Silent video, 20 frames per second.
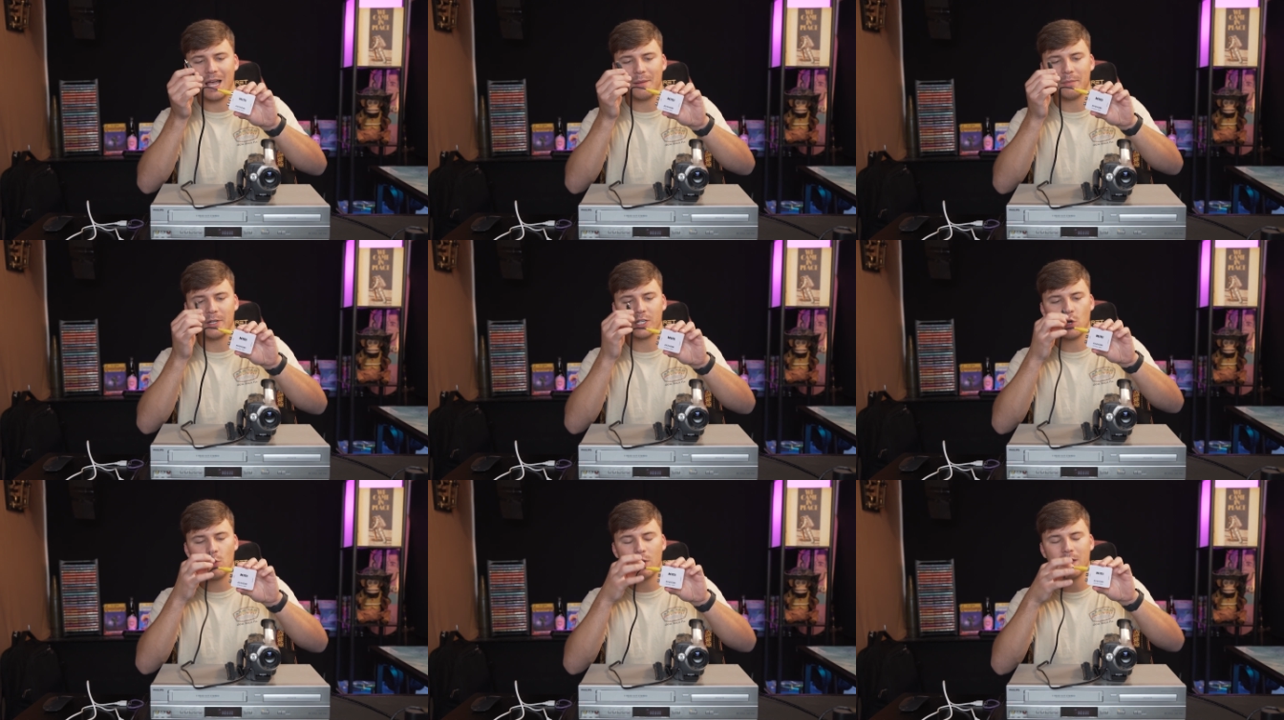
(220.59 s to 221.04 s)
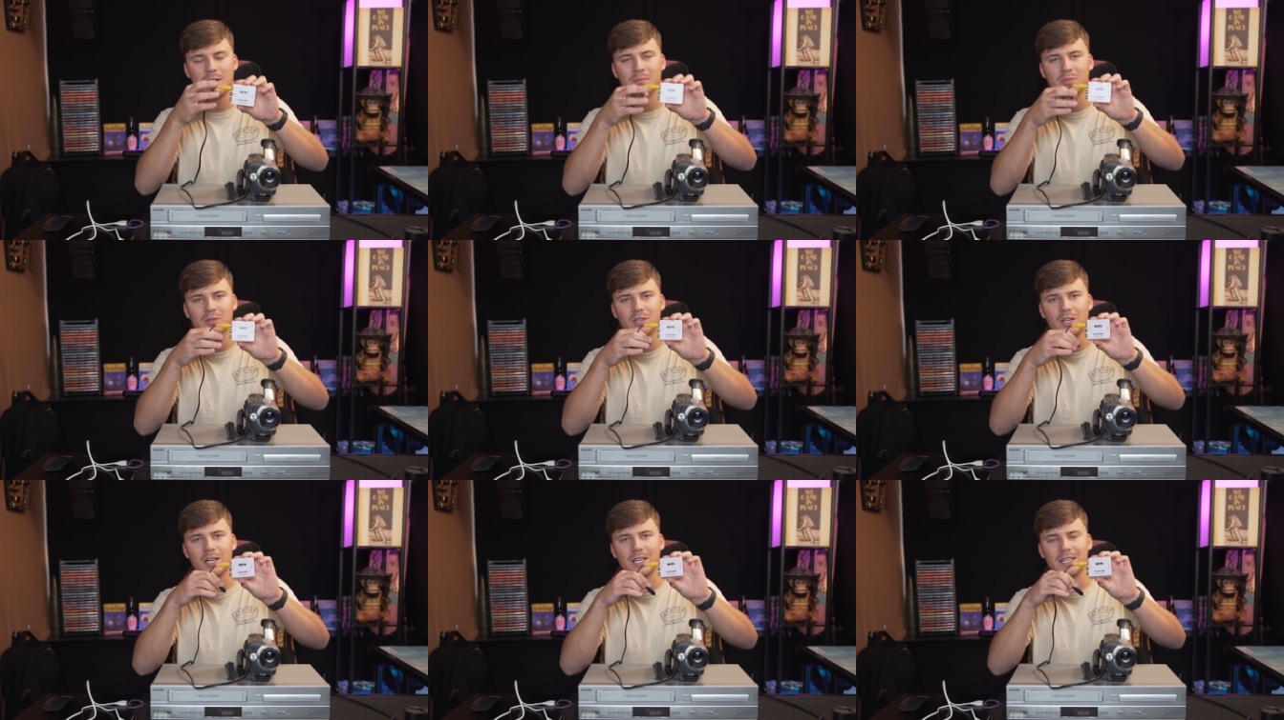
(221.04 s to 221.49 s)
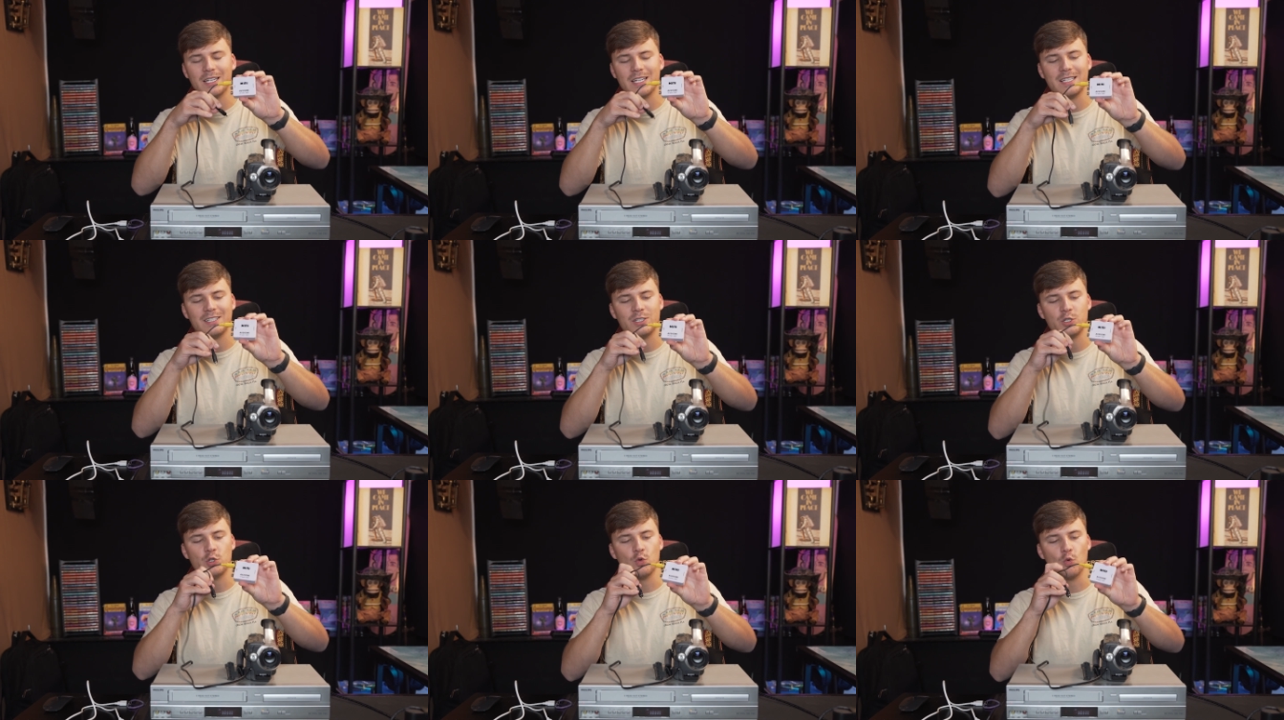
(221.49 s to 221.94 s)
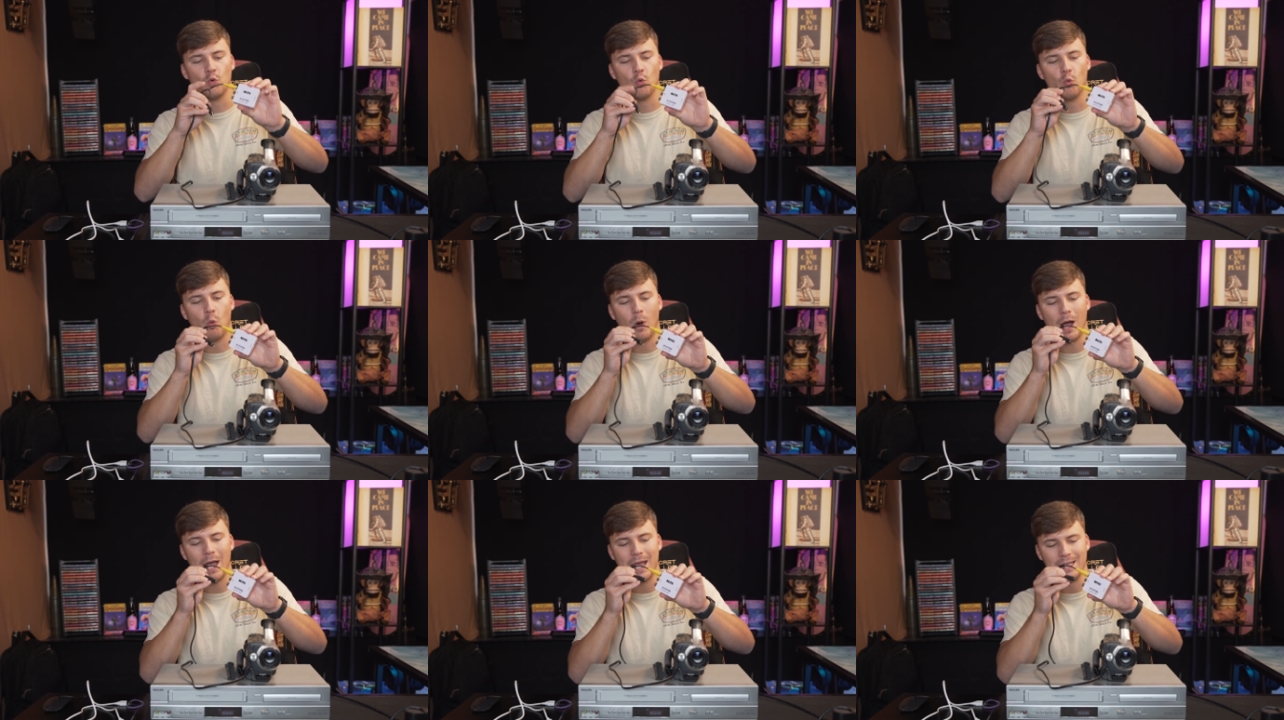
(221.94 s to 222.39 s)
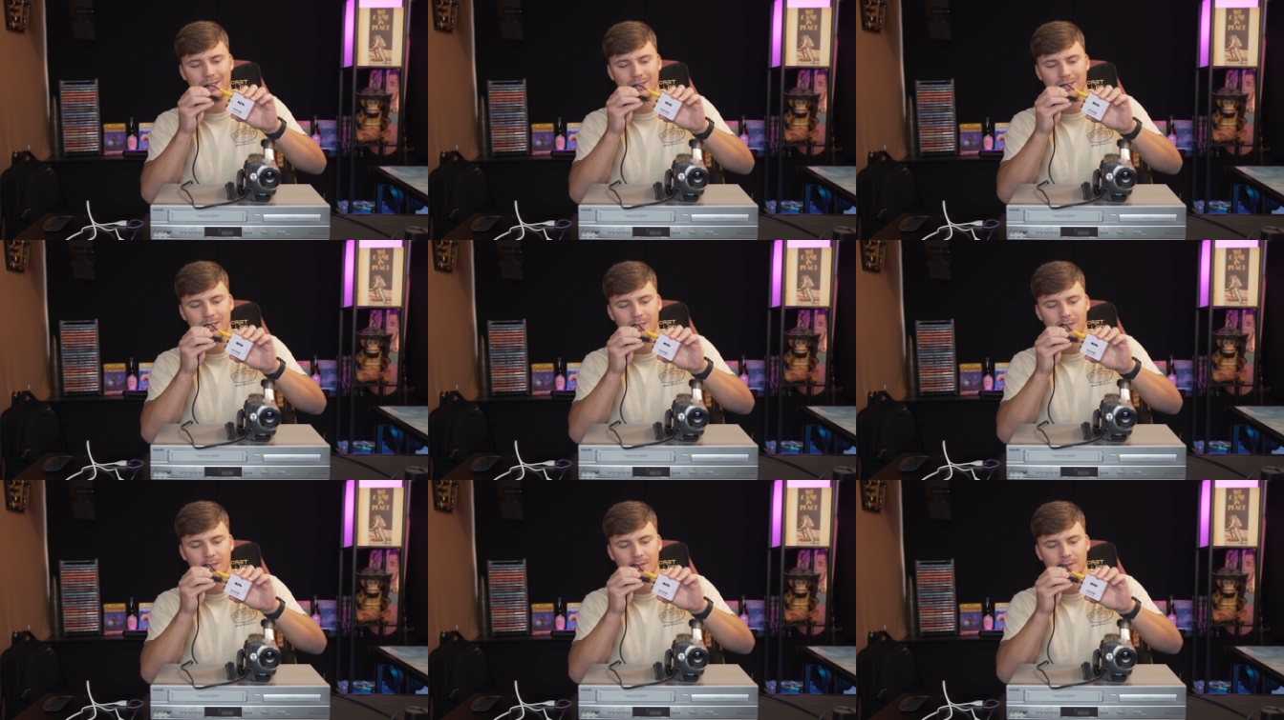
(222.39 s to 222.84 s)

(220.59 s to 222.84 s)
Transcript: I'm gonna go ahead and plug it into white.